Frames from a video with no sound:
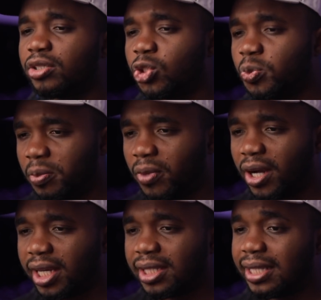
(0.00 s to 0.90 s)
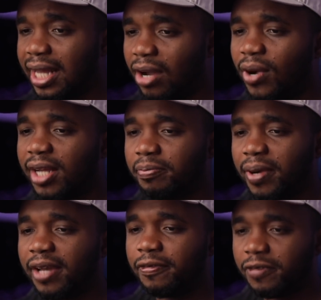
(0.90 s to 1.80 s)
supermarket now and
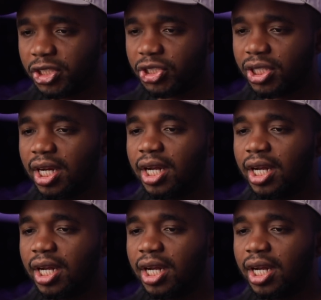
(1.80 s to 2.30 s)
buy fish.